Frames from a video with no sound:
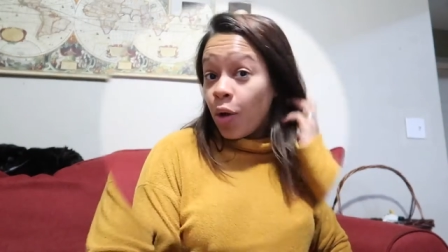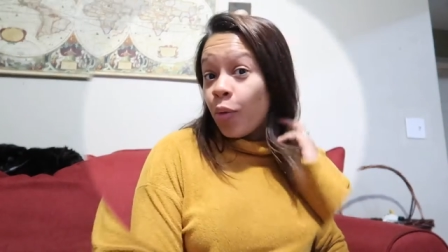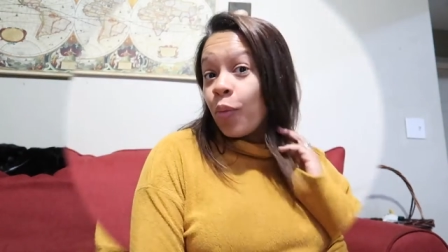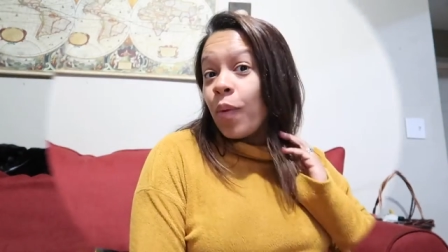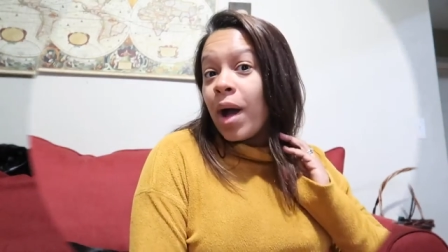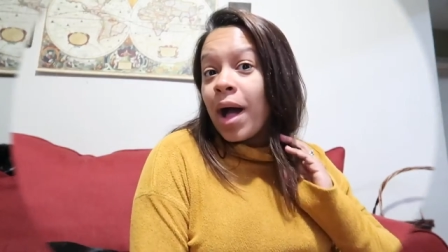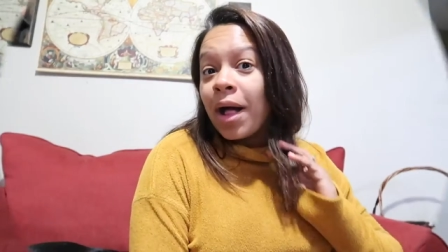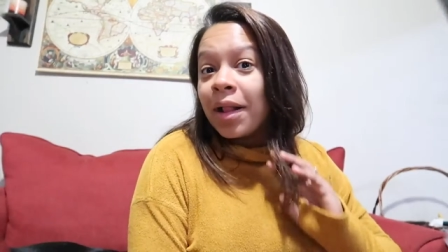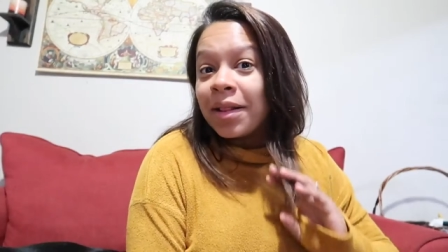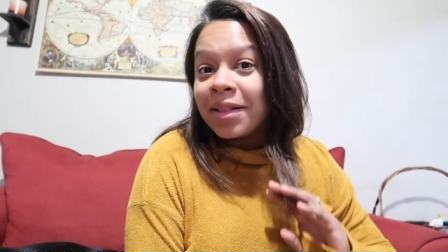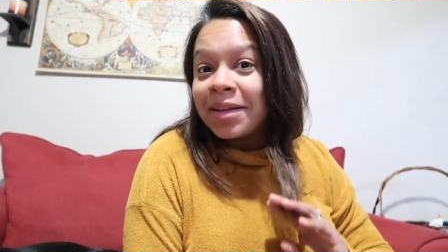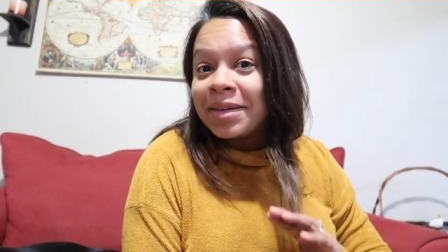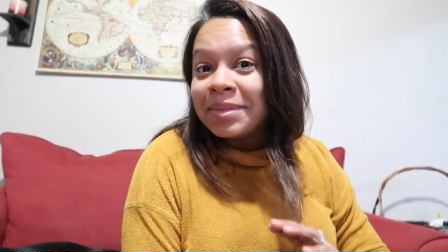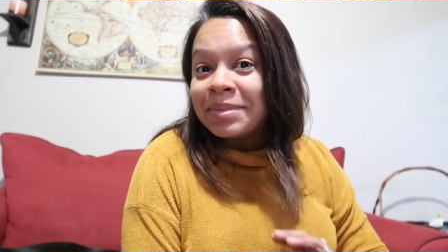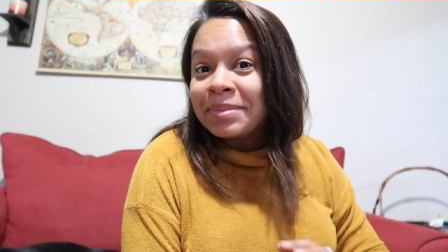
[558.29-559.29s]
Well,
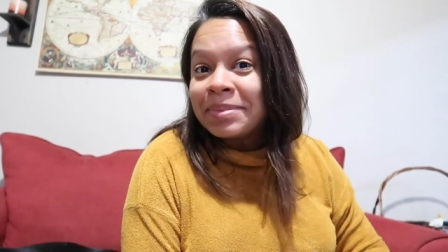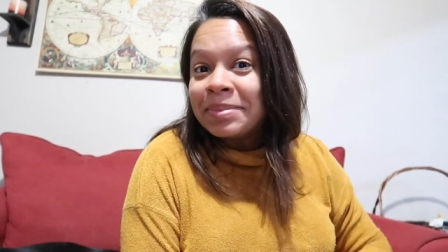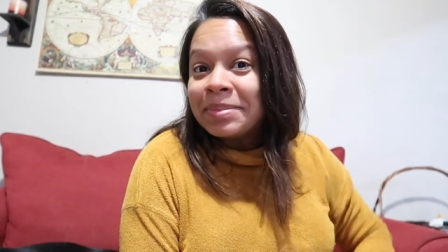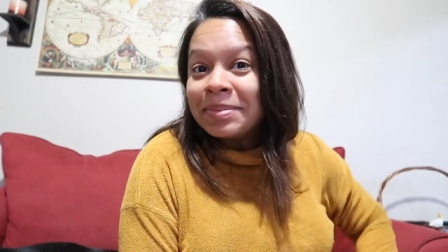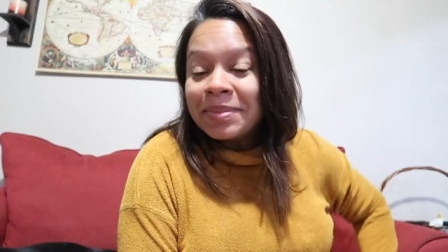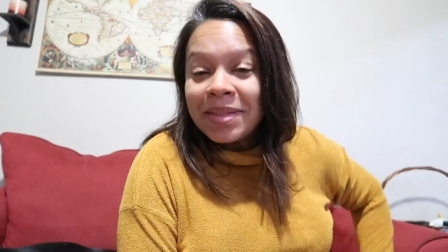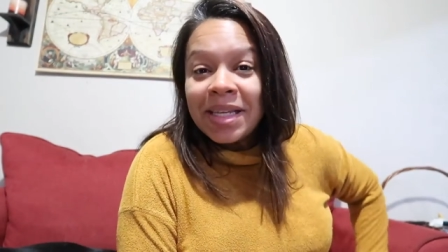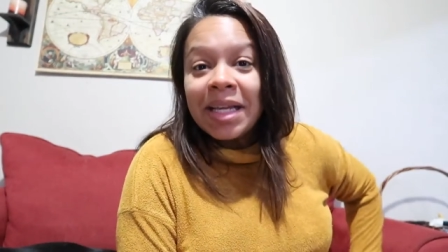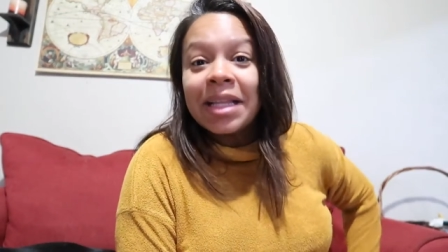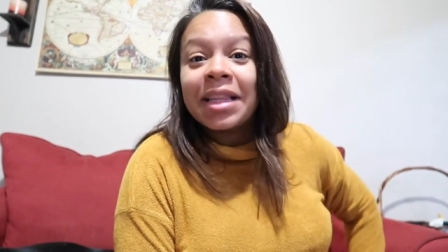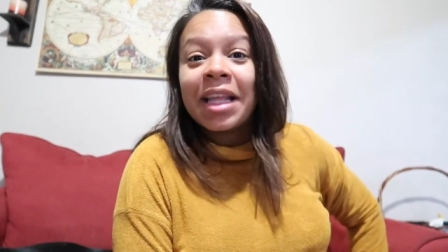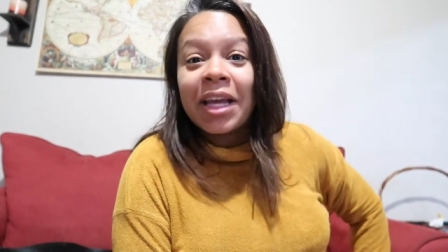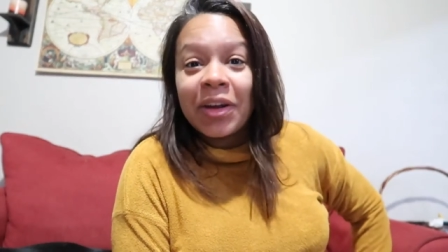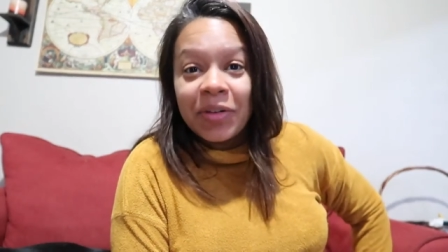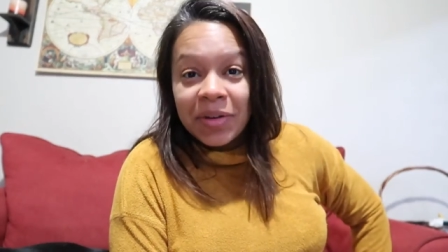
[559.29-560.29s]

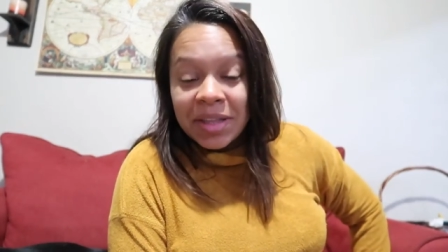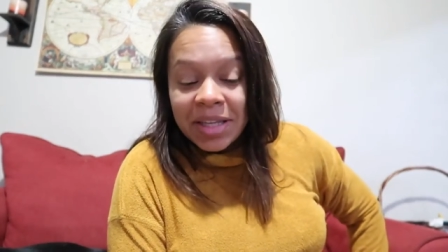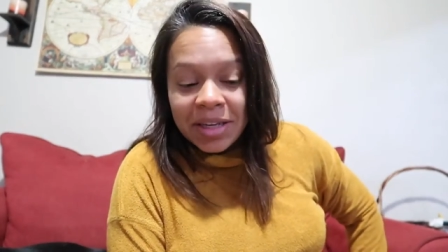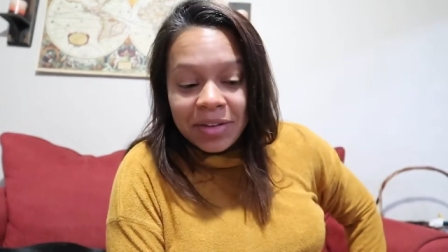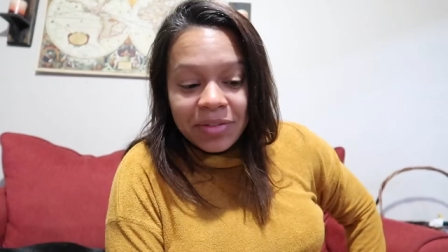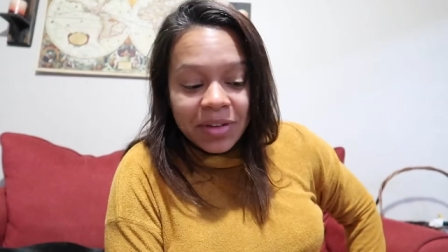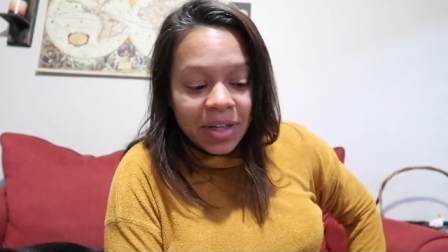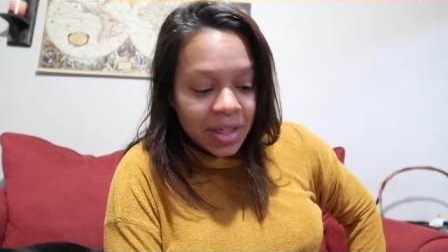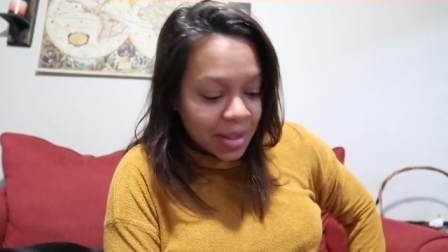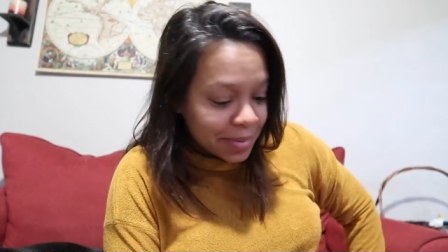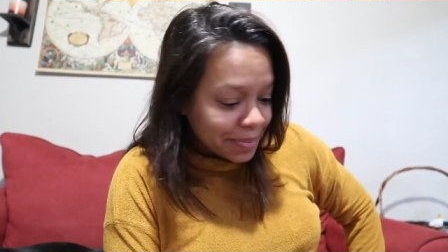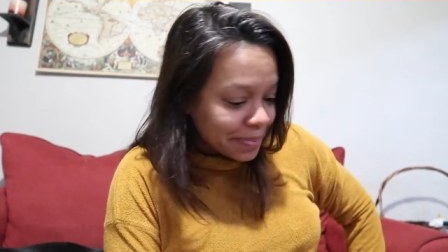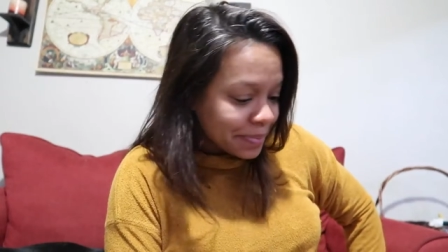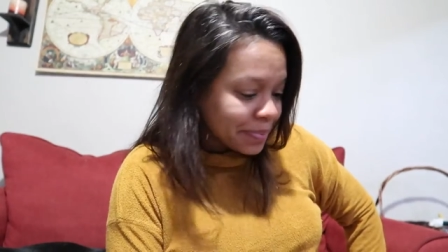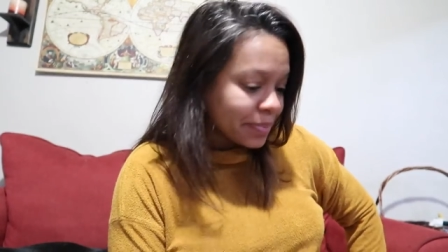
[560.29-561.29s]
later in the evening,
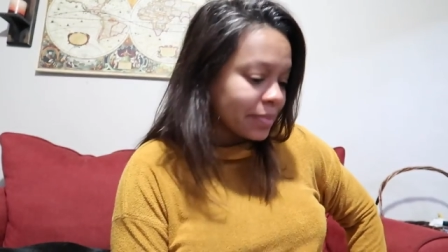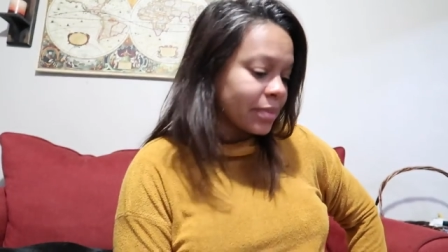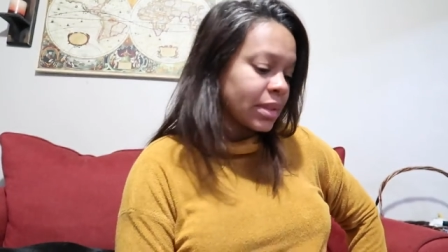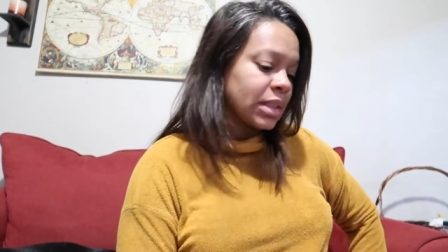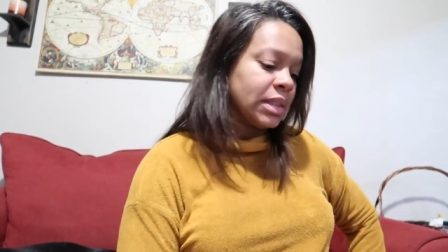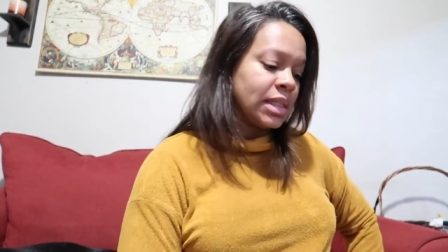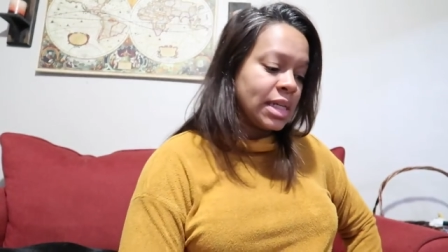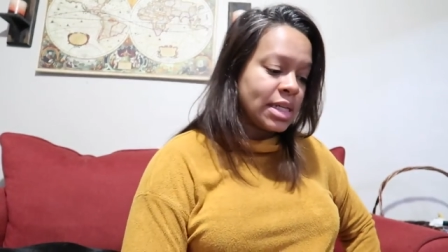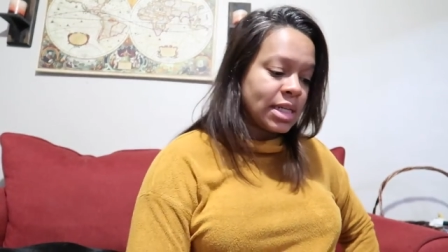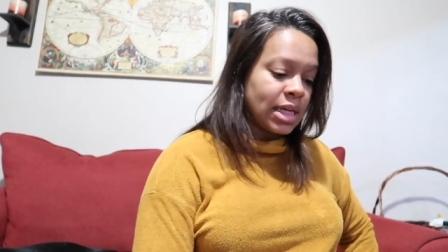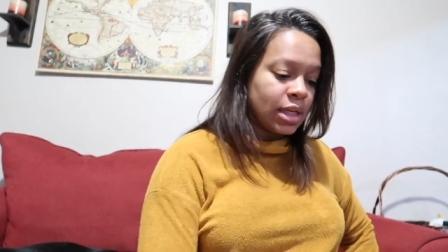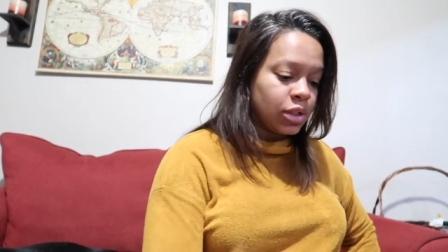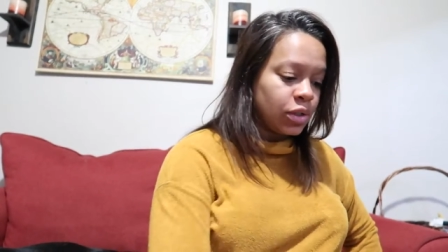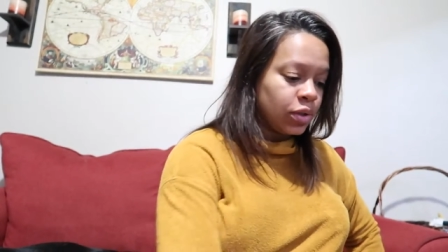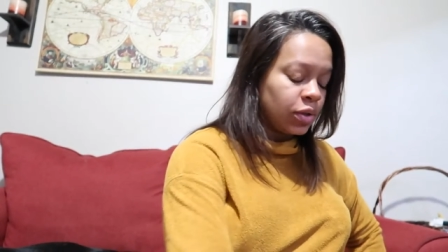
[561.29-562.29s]
didn't
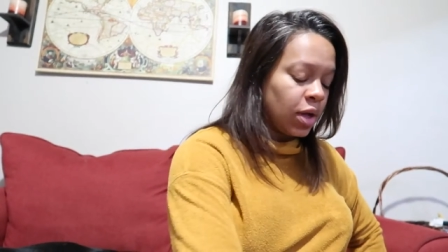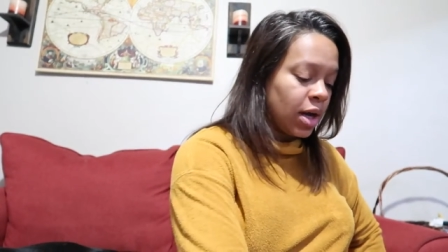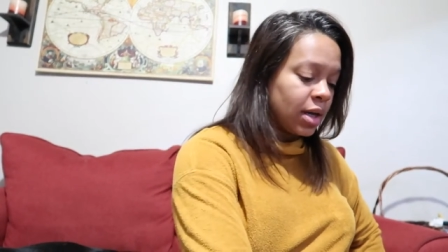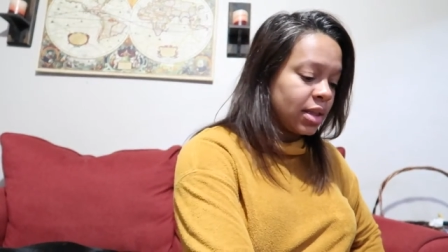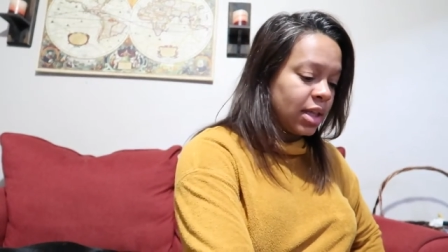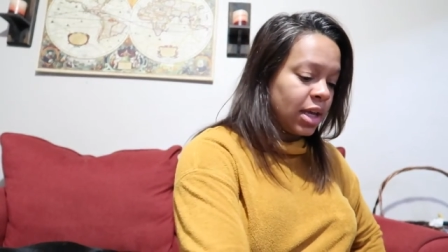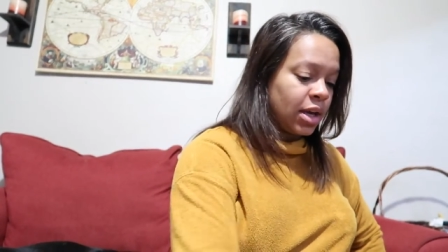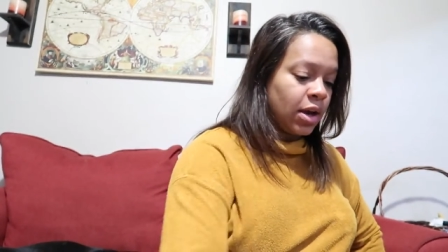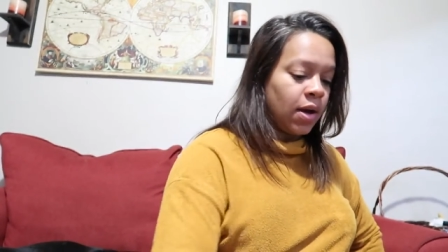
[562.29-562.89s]
take too long, thank